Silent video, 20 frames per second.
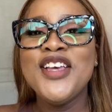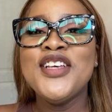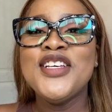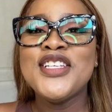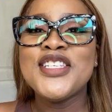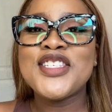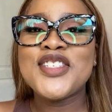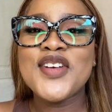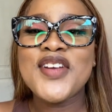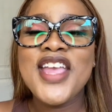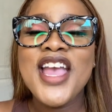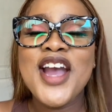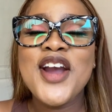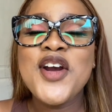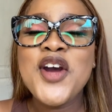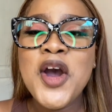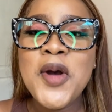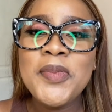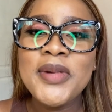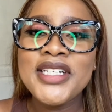So yeah,
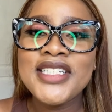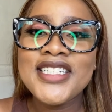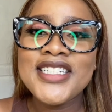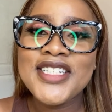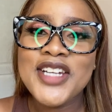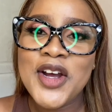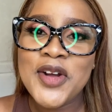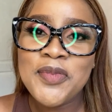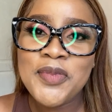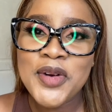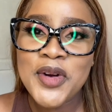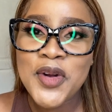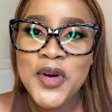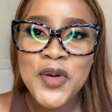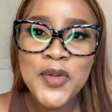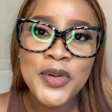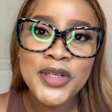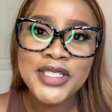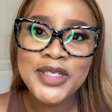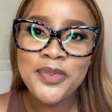comment down below
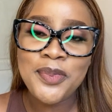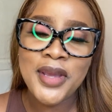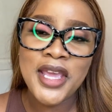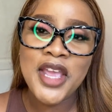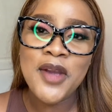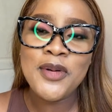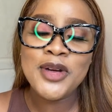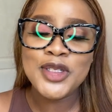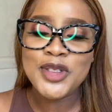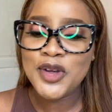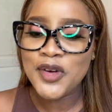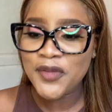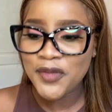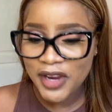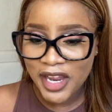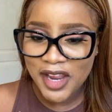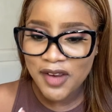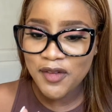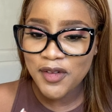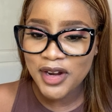which pair was your
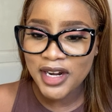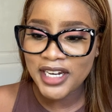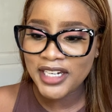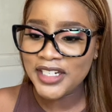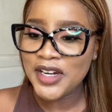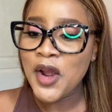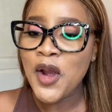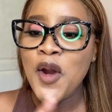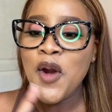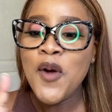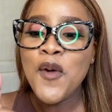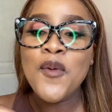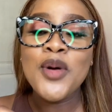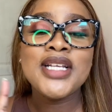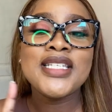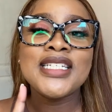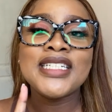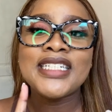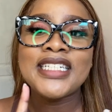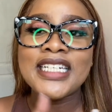favorite.
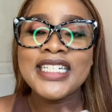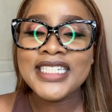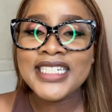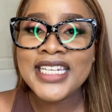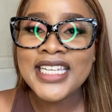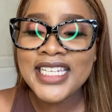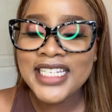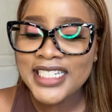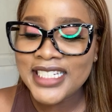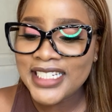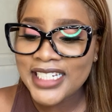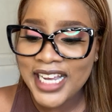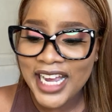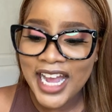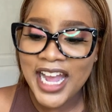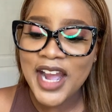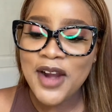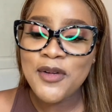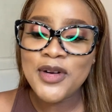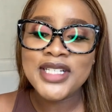Was it
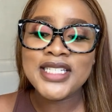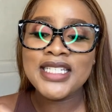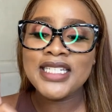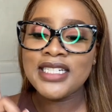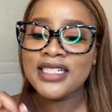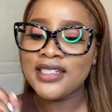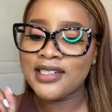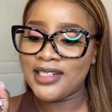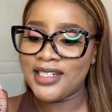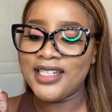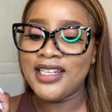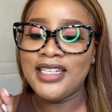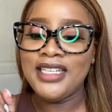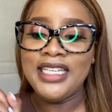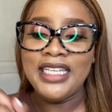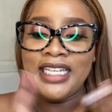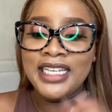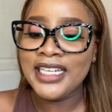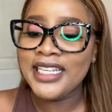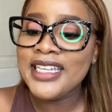Leticia? Was it
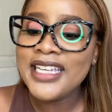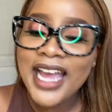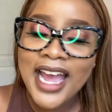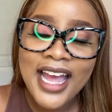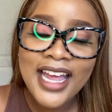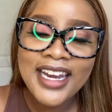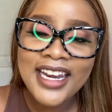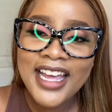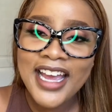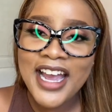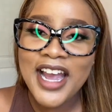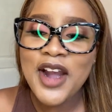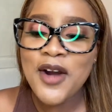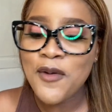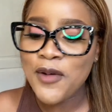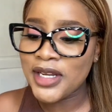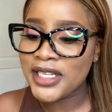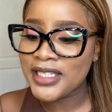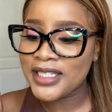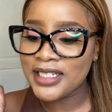Iliana?
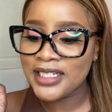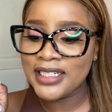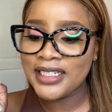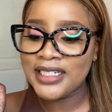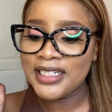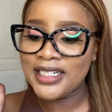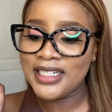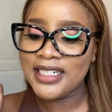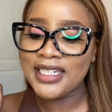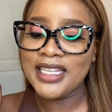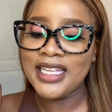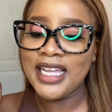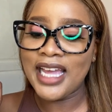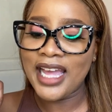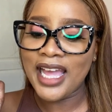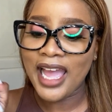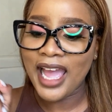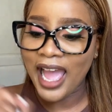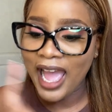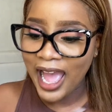Was it
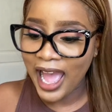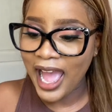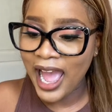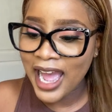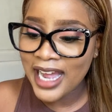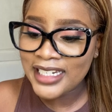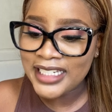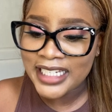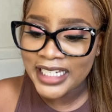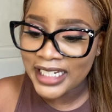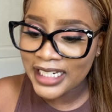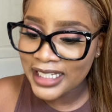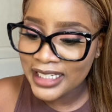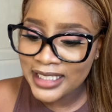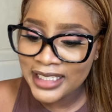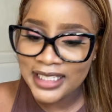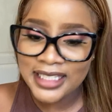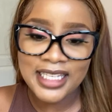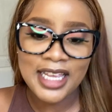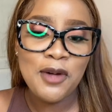
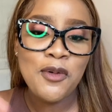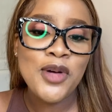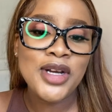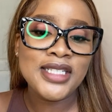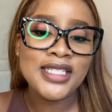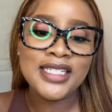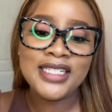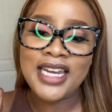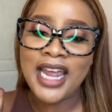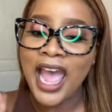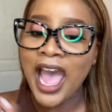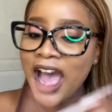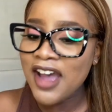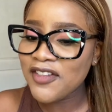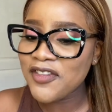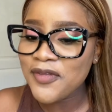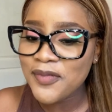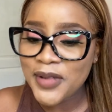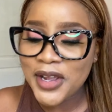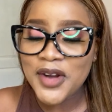Adilis? Was it
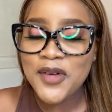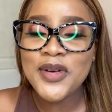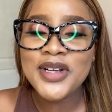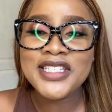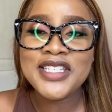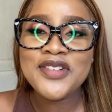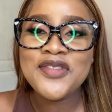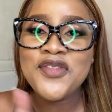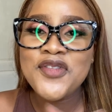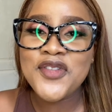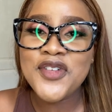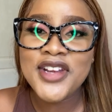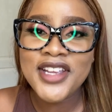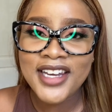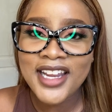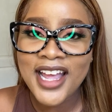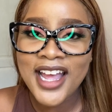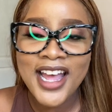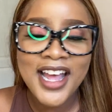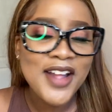Huffman? Was it
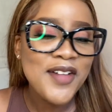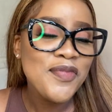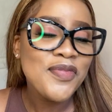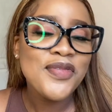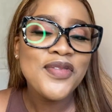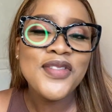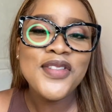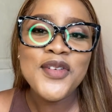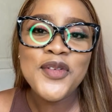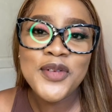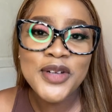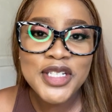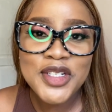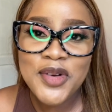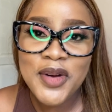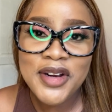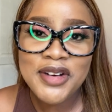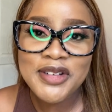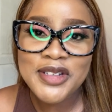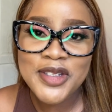Frida? Which
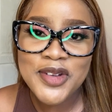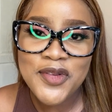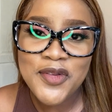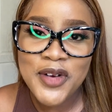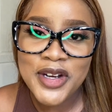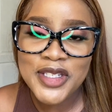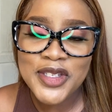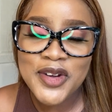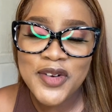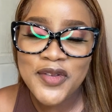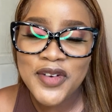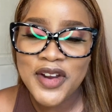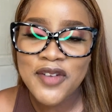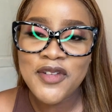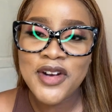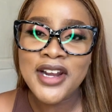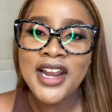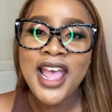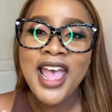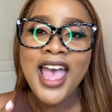one was your
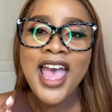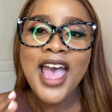favorite?